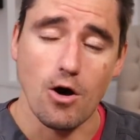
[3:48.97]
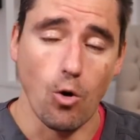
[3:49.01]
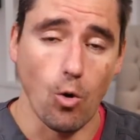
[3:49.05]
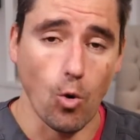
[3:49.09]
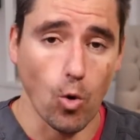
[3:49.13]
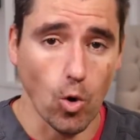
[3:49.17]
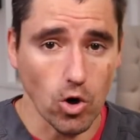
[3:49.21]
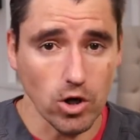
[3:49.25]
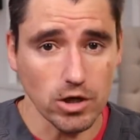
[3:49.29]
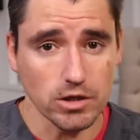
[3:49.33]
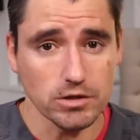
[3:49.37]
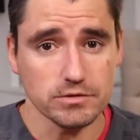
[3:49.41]

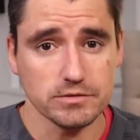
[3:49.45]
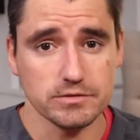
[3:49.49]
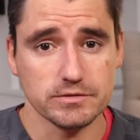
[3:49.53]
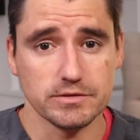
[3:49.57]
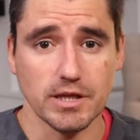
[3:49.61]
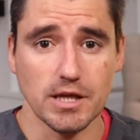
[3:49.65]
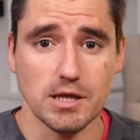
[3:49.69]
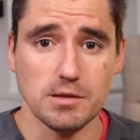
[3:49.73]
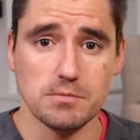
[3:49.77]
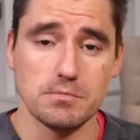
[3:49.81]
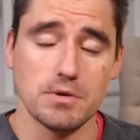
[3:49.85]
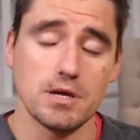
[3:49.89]
Or
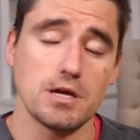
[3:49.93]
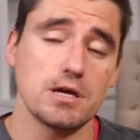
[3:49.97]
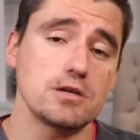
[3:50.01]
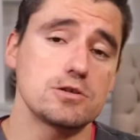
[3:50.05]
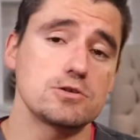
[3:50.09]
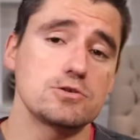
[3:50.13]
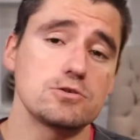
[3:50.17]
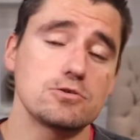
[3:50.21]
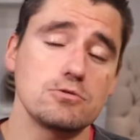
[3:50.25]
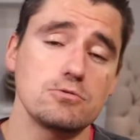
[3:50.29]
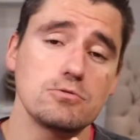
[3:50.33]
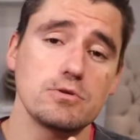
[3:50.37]
they may
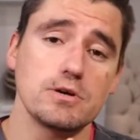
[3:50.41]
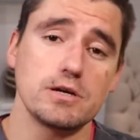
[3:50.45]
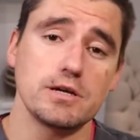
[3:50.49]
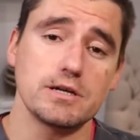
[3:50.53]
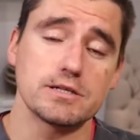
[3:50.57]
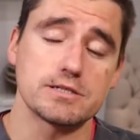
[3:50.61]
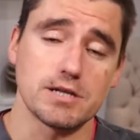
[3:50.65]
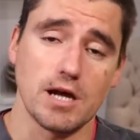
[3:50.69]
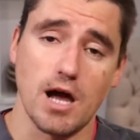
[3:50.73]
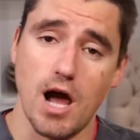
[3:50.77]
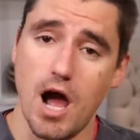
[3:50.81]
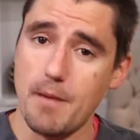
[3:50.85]
do
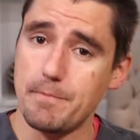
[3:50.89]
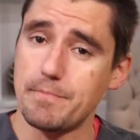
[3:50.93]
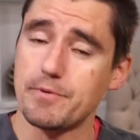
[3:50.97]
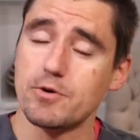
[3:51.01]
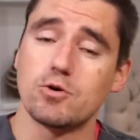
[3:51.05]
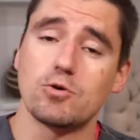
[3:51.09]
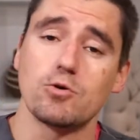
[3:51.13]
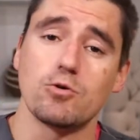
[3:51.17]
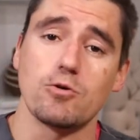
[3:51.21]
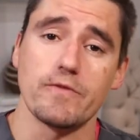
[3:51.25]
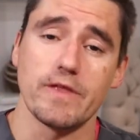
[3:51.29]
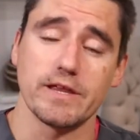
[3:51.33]
a
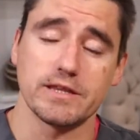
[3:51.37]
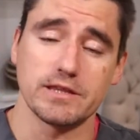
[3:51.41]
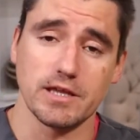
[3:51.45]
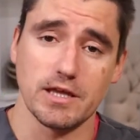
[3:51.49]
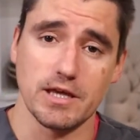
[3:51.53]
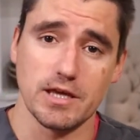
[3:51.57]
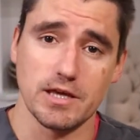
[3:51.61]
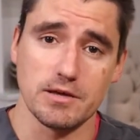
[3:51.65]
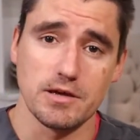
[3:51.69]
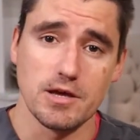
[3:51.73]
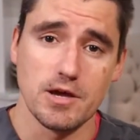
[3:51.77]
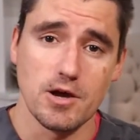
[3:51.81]
topical that
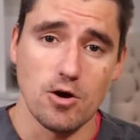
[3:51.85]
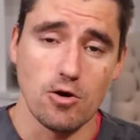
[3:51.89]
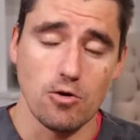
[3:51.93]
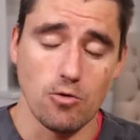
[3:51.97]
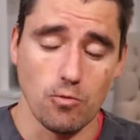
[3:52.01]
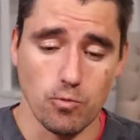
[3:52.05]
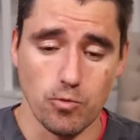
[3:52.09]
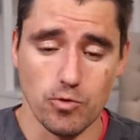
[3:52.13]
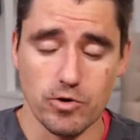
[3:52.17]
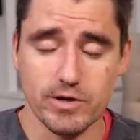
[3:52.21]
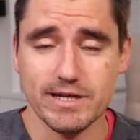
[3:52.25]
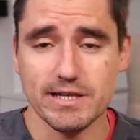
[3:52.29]
they
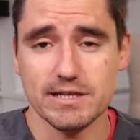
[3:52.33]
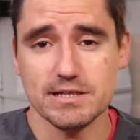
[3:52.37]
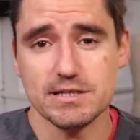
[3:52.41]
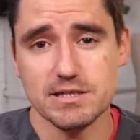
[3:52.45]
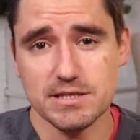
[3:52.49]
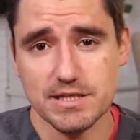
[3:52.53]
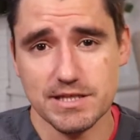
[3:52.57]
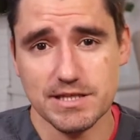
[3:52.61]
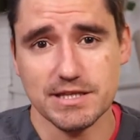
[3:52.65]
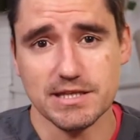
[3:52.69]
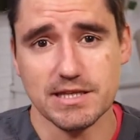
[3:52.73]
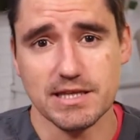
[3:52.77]
work
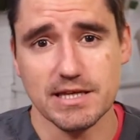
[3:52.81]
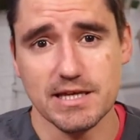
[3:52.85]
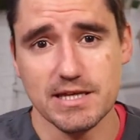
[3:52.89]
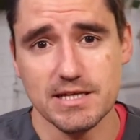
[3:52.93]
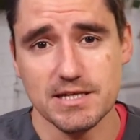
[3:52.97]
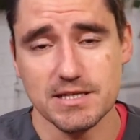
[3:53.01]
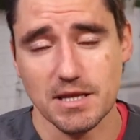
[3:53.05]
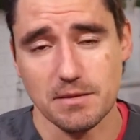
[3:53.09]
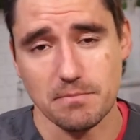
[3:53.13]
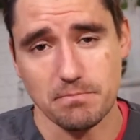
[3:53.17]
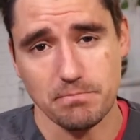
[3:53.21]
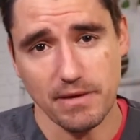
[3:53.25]
into the
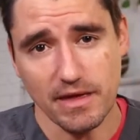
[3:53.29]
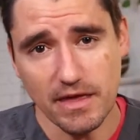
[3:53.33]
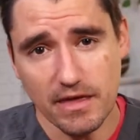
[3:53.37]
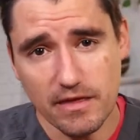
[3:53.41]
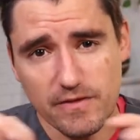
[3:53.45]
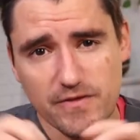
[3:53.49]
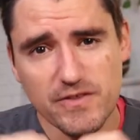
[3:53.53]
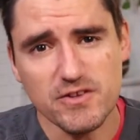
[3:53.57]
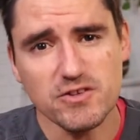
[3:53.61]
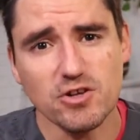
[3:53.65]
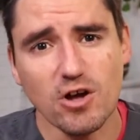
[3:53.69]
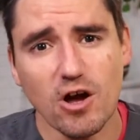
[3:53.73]
skin, they
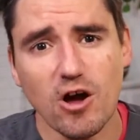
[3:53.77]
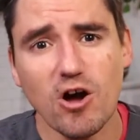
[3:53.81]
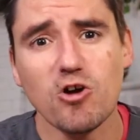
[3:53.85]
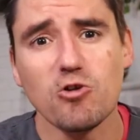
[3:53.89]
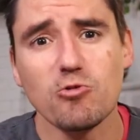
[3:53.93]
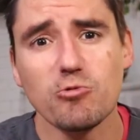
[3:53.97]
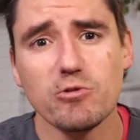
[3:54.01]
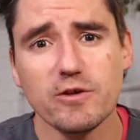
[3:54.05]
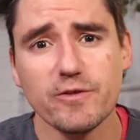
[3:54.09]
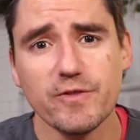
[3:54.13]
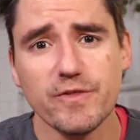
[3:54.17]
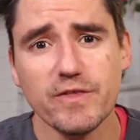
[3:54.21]
bathe the
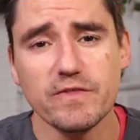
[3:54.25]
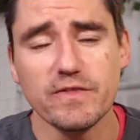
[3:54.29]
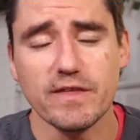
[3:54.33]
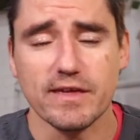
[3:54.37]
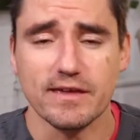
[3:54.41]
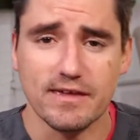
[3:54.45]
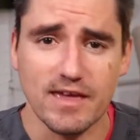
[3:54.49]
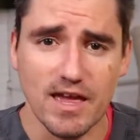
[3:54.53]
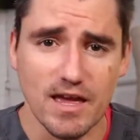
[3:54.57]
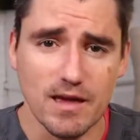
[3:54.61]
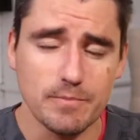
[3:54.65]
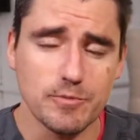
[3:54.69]
dog with, and
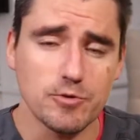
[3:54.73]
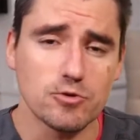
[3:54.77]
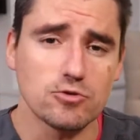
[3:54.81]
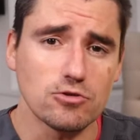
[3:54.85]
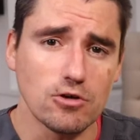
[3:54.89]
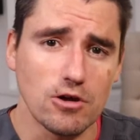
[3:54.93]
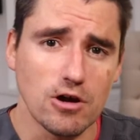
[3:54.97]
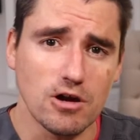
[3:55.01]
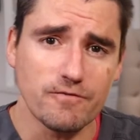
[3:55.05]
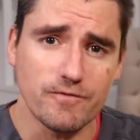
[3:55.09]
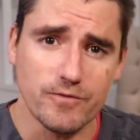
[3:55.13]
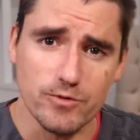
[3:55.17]
they keep your
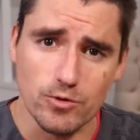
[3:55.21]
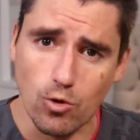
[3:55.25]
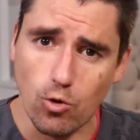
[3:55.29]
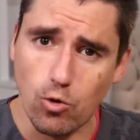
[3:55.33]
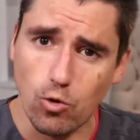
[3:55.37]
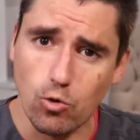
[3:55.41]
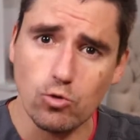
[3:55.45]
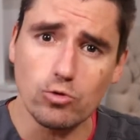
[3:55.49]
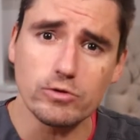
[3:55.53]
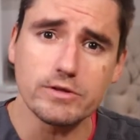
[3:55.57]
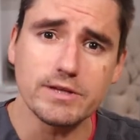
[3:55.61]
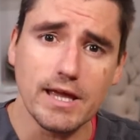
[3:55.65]
dog for the
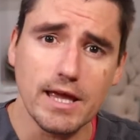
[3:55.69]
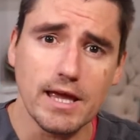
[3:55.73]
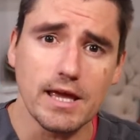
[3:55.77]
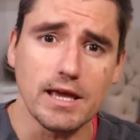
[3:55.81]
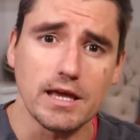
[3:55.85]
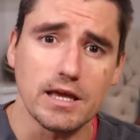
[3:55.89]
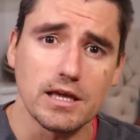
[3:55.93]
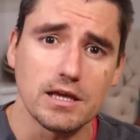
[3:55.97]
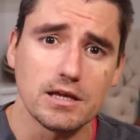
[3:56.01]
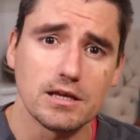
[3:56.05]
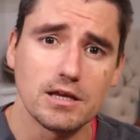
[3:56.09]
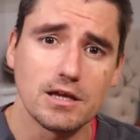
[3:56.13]
whole
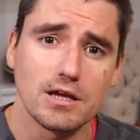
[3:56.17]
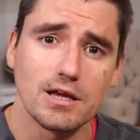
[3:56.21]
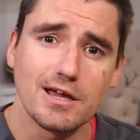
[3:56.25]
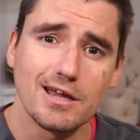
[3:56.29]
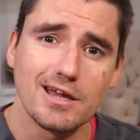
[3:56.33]
day.